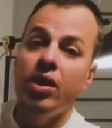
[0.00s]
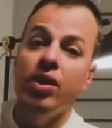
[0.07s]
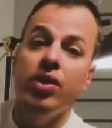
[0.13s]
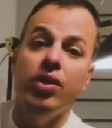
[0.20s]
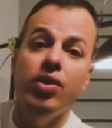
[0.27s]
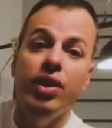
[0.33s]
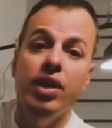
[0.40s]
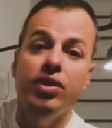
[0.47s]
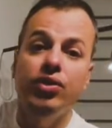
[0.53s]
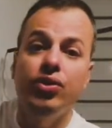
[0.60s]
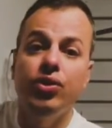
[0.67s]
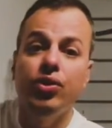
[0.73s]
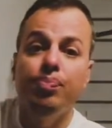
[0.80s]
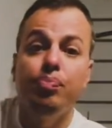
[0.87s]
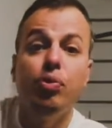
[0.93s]
you need
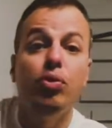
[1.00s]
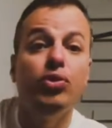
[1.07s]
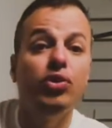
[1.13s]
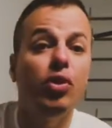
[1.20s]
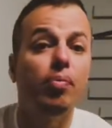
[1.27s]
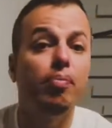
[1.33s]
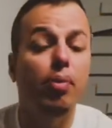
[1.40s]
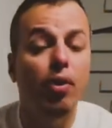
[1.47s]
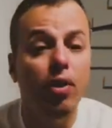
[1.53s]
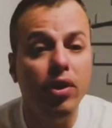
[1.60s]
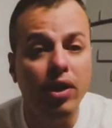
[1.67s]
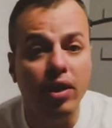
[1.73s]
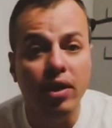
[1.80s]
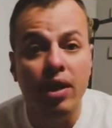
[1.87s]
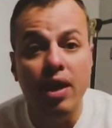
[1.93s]
to put your
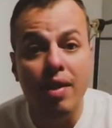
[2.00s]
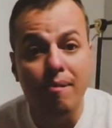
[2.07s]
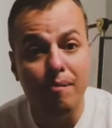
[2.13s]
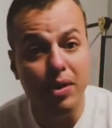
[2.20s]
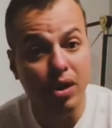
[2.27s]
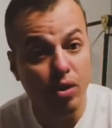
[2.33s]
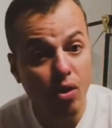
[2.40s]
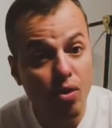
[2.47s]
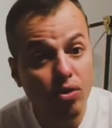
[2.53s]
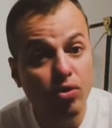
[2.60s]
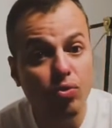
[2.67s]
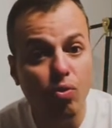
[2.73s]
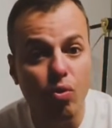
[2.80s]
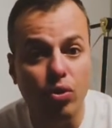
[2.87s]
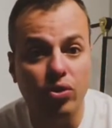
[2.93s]
body below the
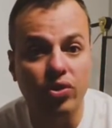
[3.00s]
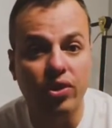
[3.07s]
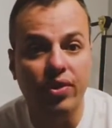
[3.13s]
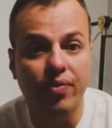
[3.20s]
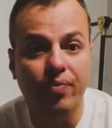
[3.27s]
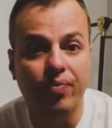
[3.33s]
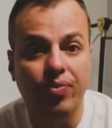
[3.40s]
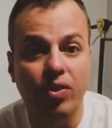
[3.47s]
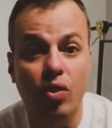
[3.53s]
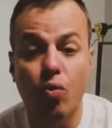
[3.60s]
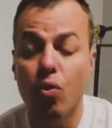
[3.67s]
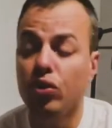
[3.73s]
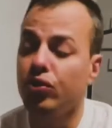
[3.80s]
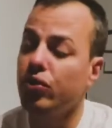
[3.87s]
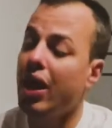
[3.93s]
water.
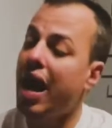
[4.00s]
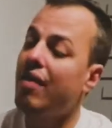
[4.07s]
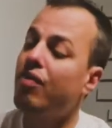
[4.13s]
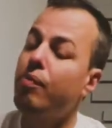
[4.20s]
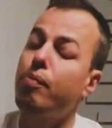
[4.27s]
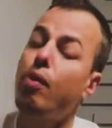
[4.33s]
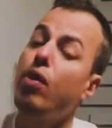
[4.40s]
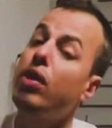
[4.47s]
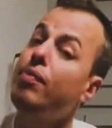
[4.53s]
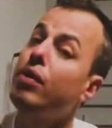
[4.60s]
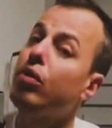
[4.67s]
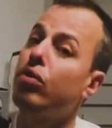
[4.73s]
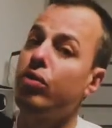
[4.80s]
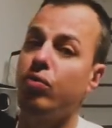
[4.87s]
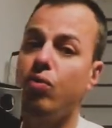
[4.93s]
Once you have a body
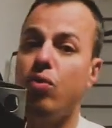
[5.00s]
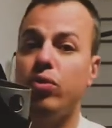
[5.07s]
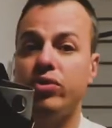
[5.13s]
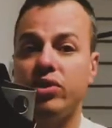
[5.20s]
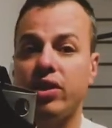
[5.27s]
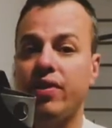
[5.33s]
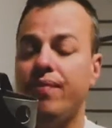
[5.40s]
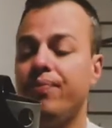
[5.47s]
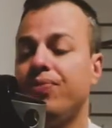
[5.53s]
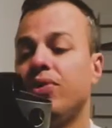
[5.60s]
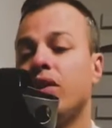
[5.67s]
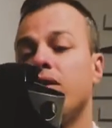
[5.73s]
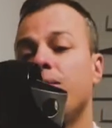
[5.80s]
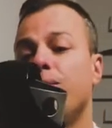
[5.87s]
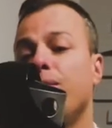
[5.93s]
below the water,
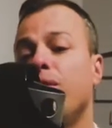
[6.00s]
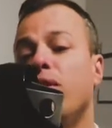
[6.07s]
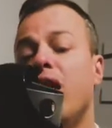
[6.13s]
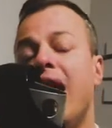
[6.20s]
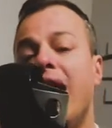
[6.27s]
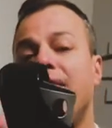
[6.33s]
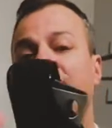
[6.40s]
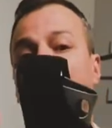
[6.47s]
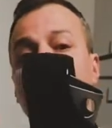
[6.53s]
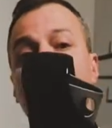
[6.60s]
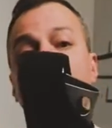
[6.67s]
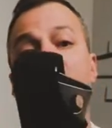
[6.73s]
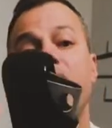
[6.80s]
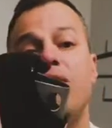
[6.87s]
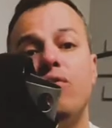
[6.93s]
we're gonna have to
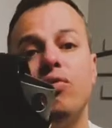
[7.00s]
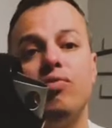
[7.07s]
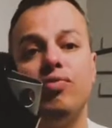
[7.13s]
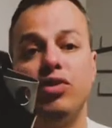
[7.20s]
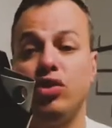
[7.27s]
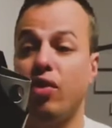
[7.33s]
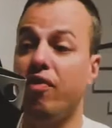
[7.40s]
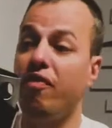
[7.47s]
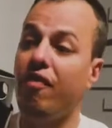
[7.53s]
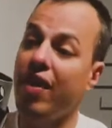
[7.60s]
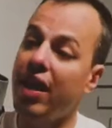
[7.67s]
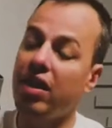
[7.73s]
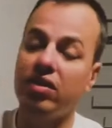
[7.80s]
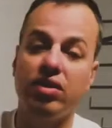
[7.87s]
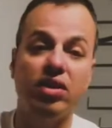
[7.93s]
heel your
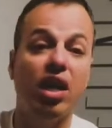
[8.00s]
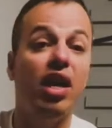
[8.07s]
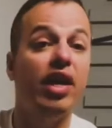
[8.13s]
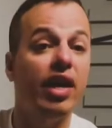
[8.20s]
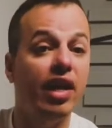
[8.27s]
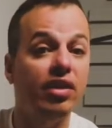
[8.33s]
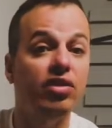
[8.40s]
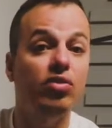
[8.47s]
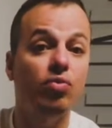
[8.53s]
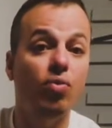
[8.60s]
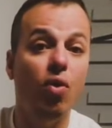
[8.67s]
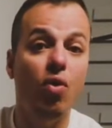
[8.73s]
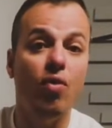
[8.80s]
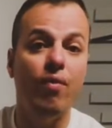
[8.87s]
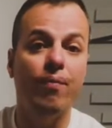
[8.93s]
fins against the
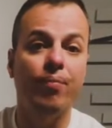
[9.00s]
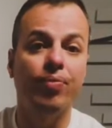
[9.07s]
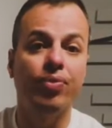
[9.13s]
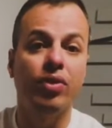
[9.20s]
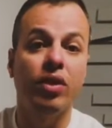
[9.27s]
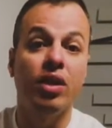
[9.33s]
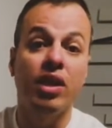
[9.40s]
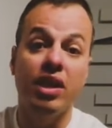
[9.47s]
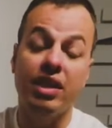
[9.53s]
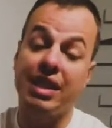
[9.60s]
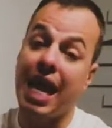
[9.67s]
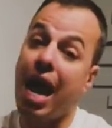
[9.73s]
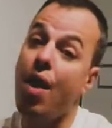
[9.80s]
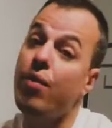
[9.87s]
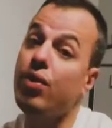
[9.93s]
wall. It's
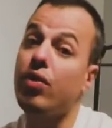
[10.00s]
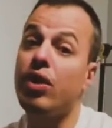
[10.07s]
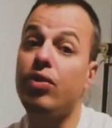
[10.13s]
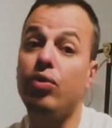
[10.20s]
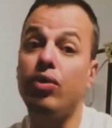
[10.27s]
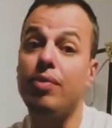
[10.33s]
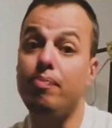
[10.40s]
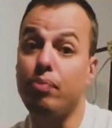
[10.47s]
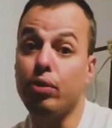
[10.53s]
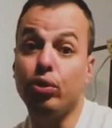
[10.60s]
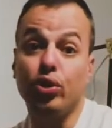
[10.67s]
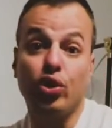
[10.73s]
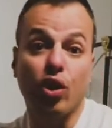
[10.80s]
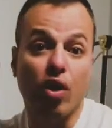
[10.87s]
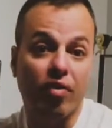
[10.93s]
how you're gonna do the
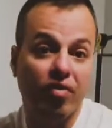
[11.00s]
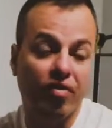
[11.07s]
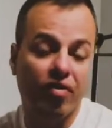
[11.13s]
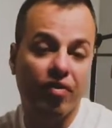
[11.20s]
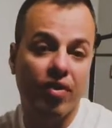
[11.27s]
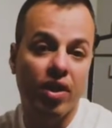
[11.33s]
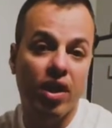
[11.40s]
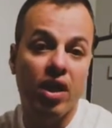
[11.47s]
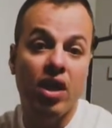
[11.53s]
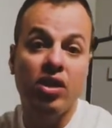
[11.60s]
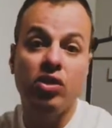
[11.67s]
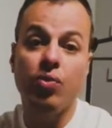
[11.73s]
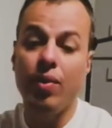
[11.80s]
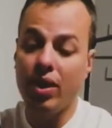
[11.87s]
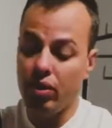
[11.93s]
push off.
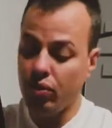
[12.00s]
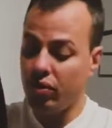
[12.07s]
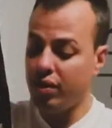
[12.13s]
So when you do the